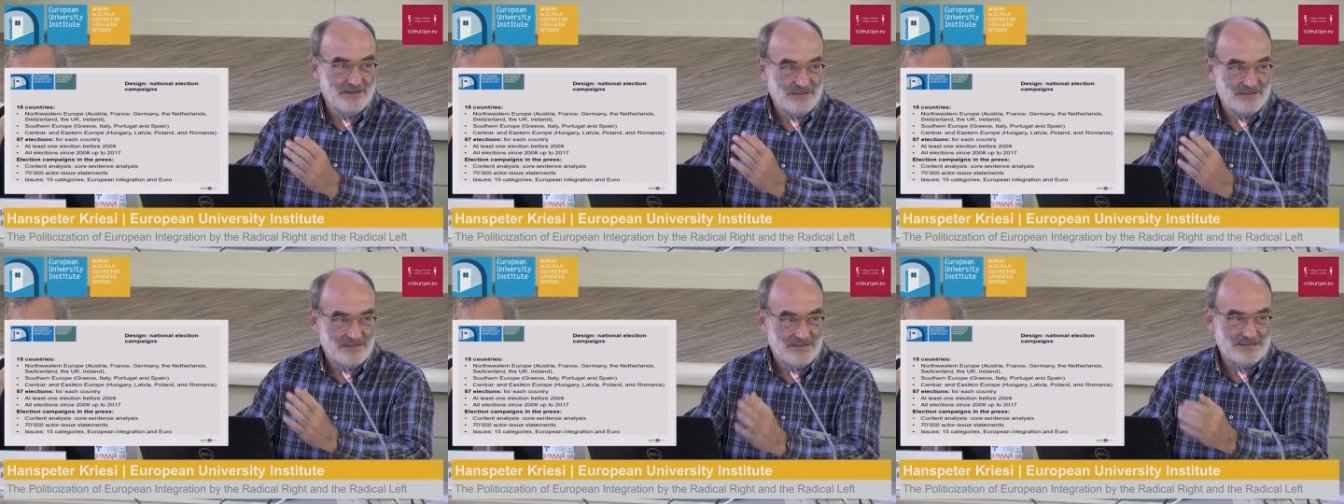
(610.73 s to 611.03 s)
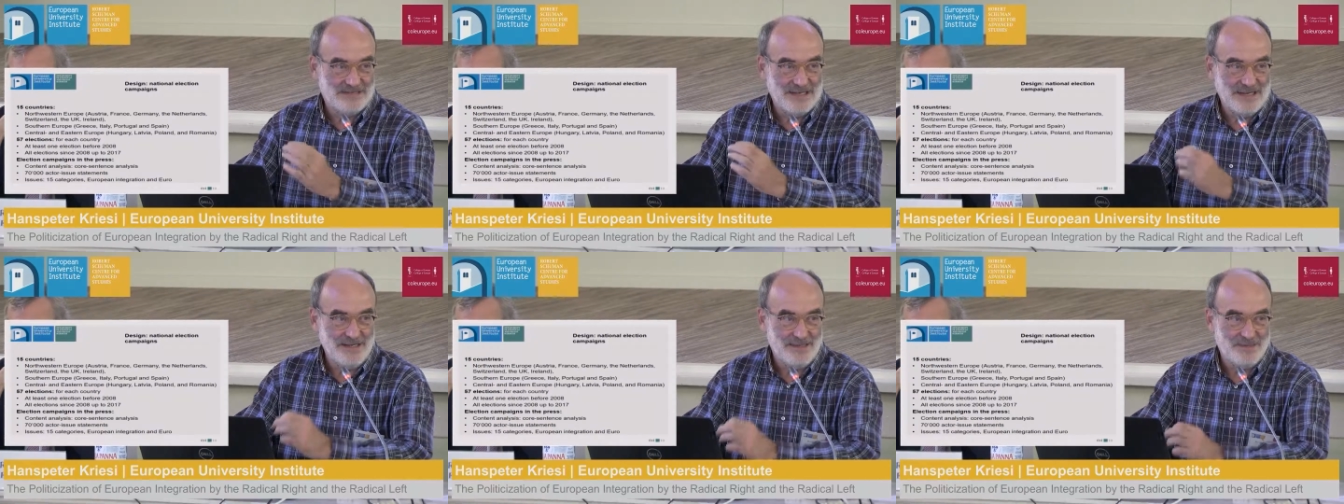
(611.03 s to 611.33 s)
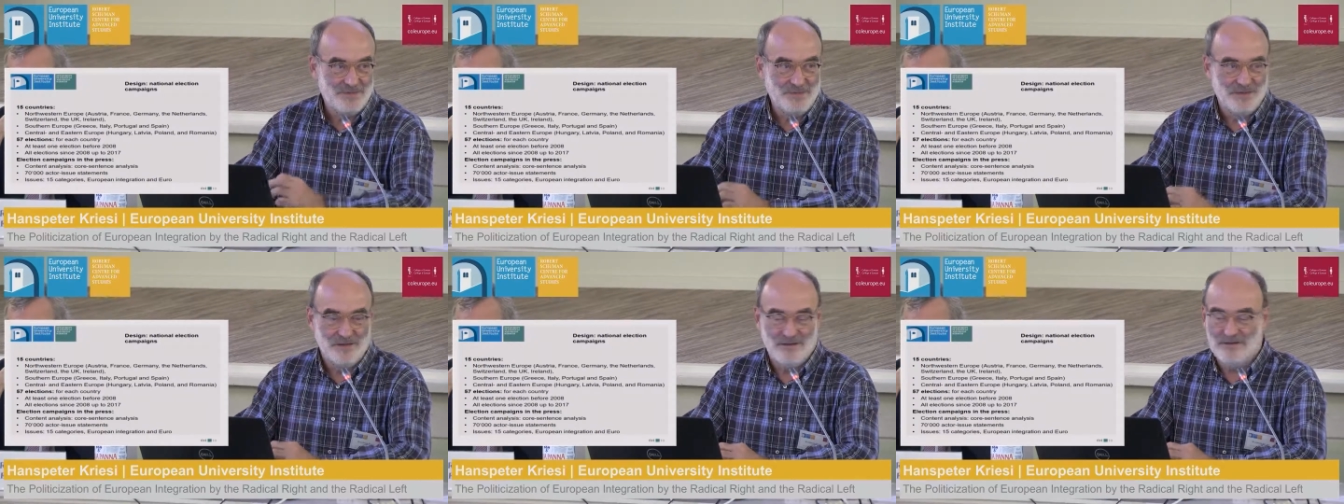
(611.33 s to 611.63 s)

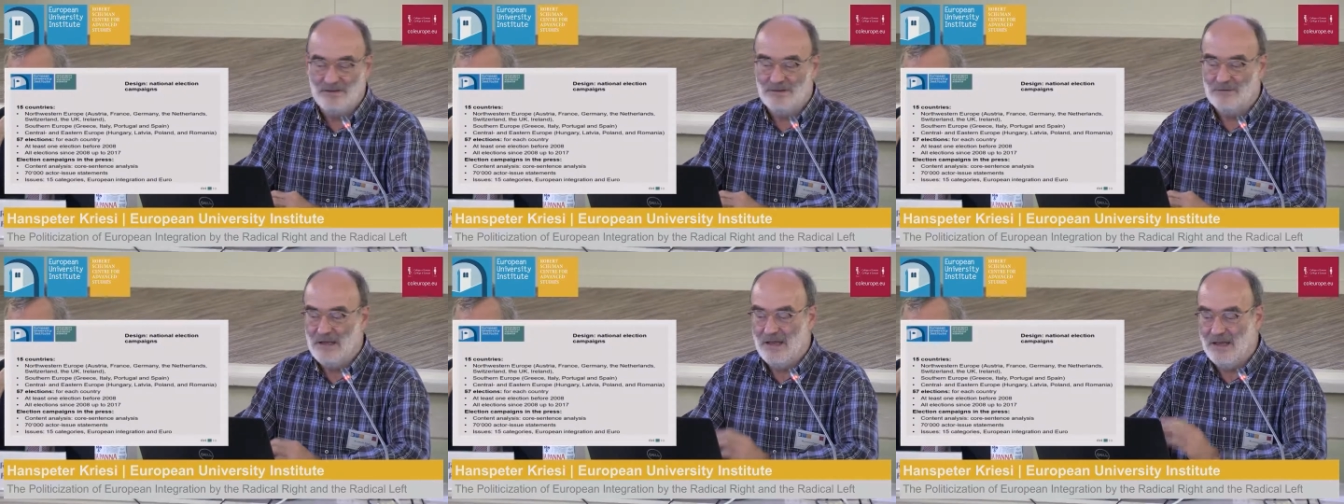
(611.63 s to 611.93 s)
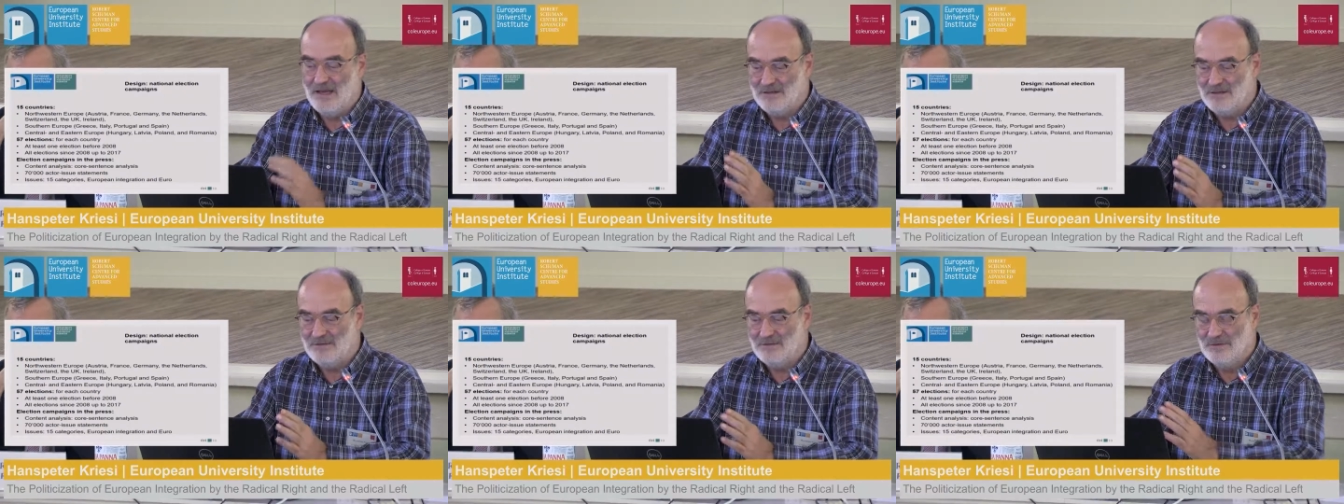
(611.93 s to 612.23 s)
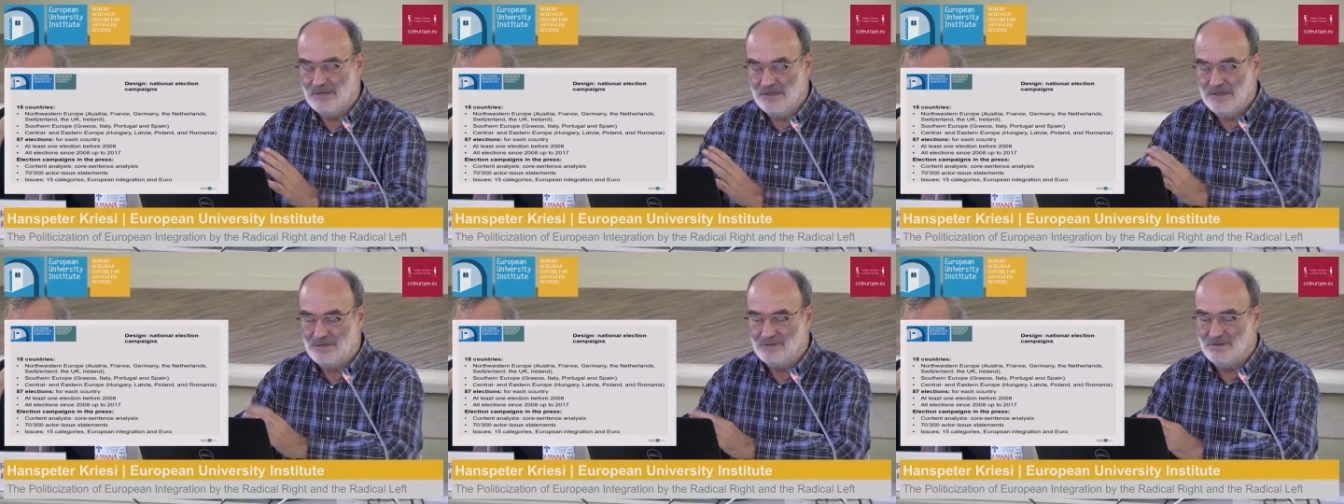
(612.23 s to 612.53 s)
statements, actor
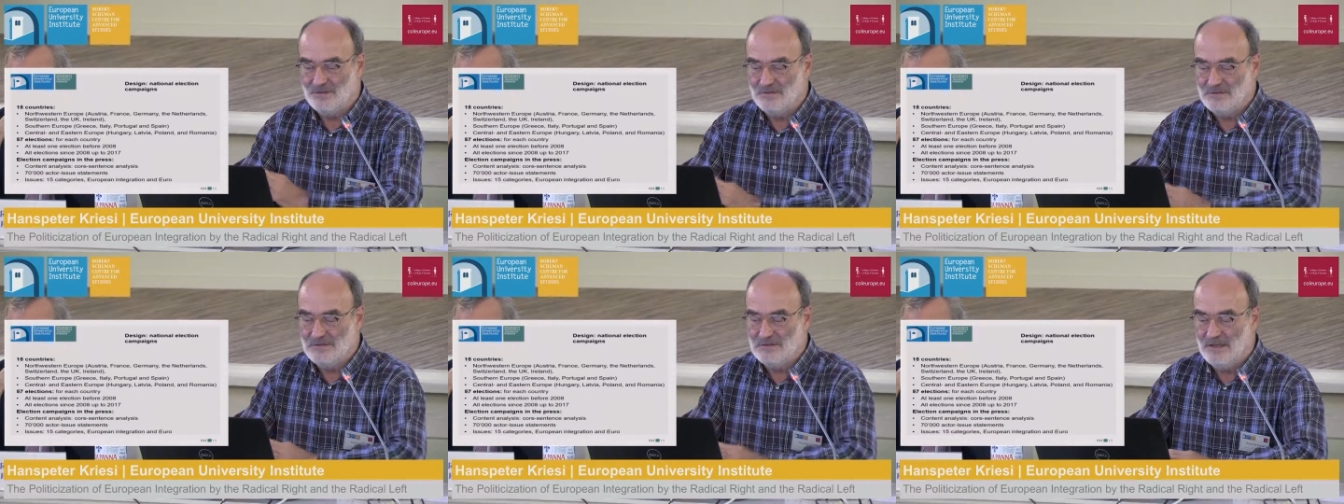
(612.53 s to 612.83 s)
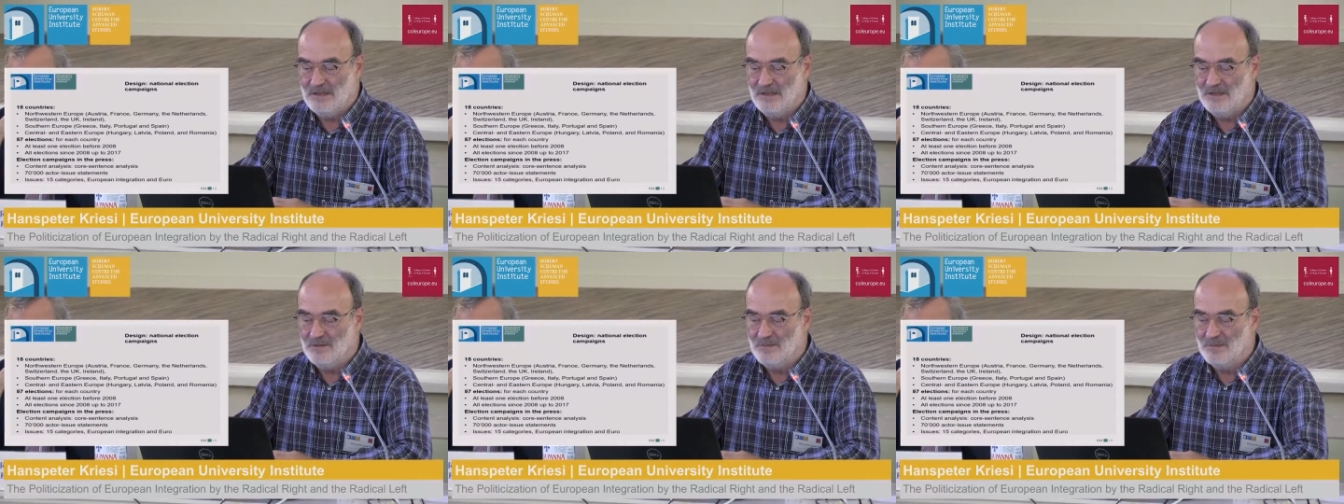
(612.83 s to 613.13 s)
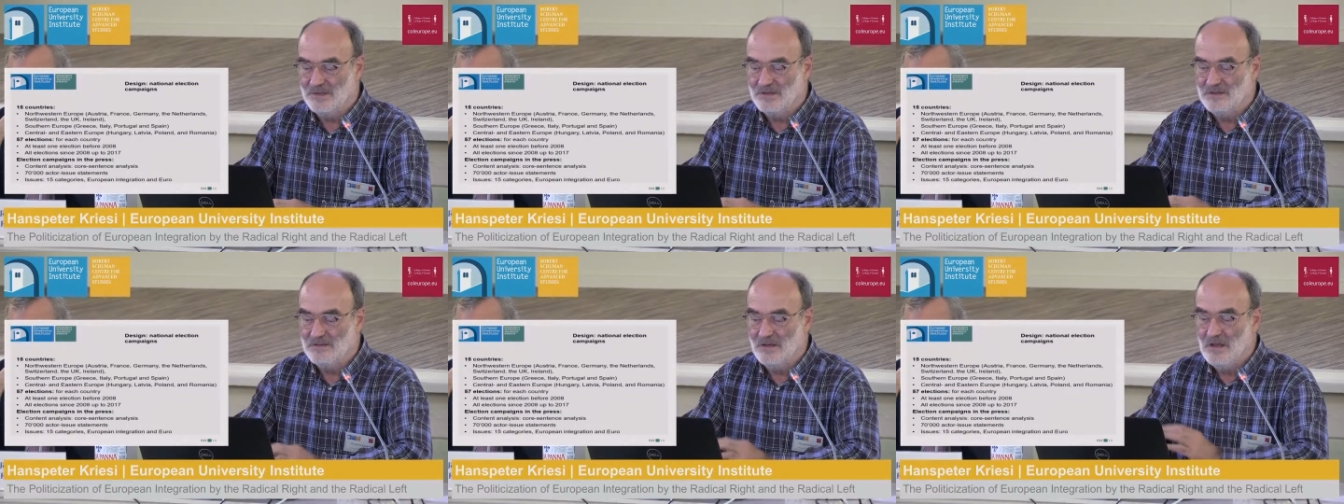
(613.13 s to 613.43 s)
issue
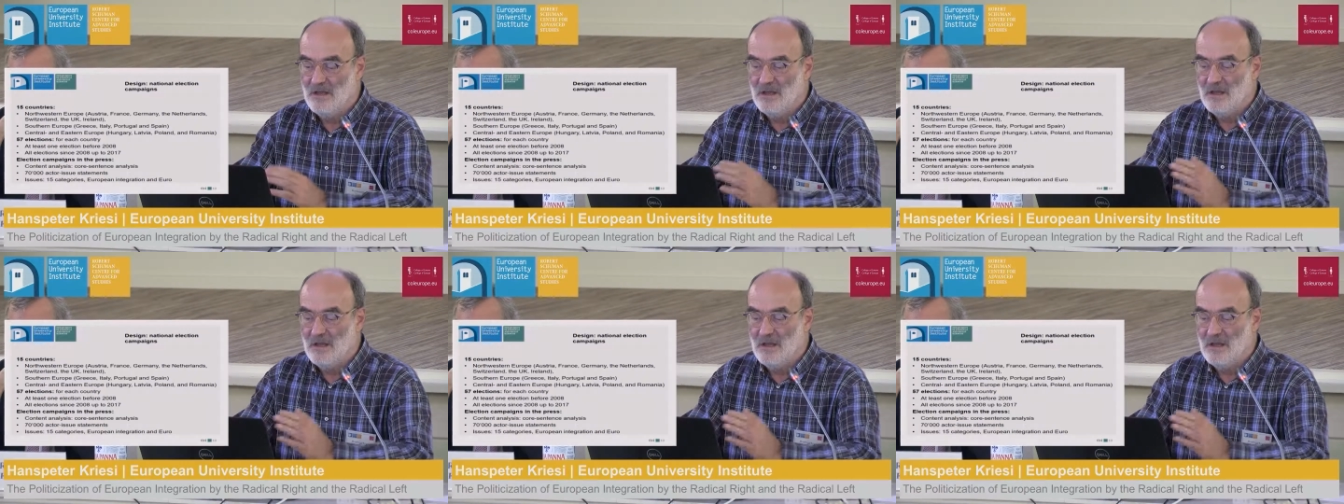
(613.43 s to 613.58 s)
statements,